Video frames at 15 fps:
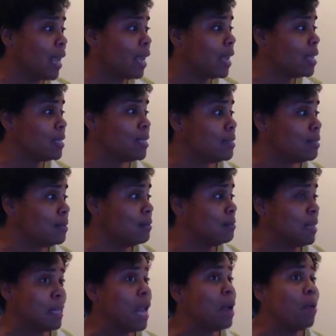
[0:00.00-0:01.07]
guess
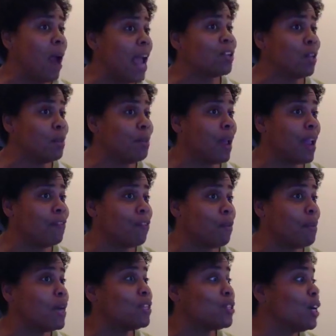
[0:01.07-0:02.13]
that they were actually paying
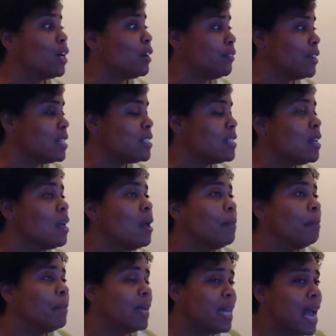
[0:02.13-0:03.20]
for my service.
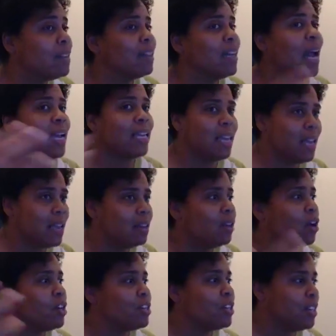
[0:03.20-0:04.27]
But now that I get
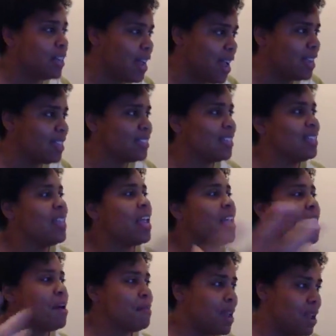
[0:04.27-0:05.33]
larger clients and they
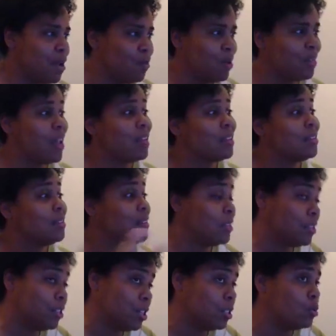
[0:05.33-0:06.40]
come in with that's
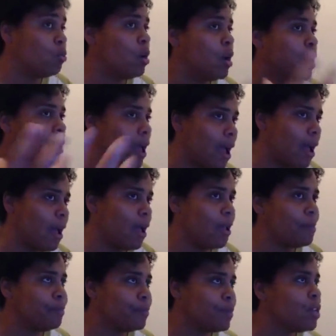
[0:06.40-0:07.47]
just what
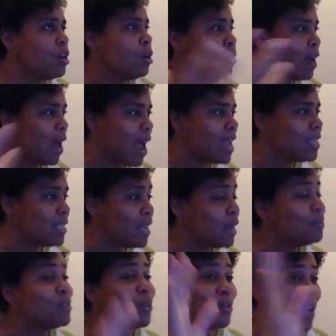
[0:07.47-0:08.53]
I
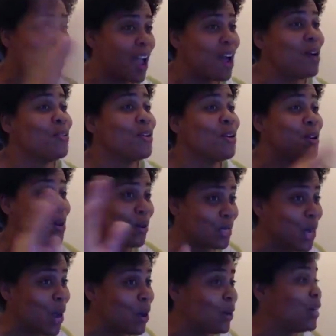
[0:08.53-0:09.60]
accept. So now,
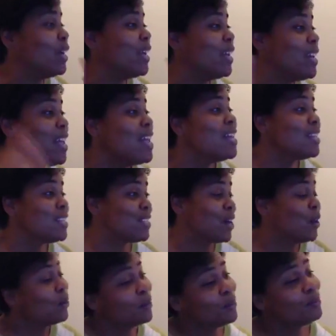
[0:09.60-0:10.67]
it's all good.
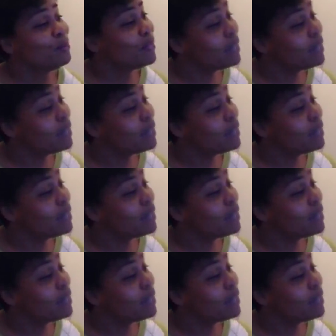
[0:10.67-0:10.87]
So